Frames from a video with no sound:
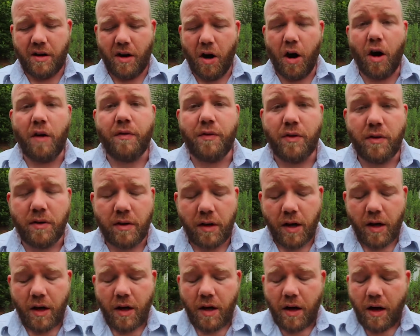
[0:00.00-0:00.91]
awful.
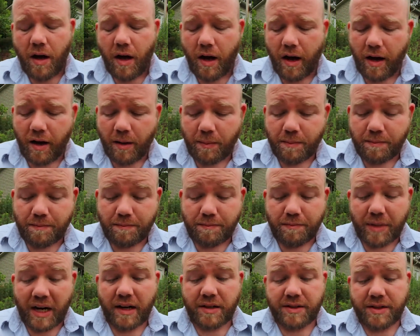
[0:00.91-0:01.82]

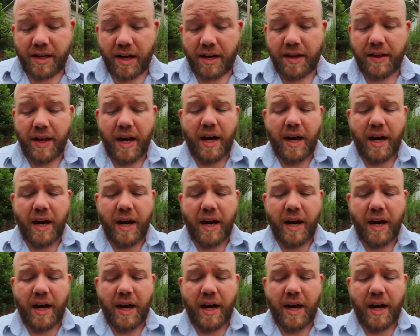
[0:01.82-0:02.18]
But outside of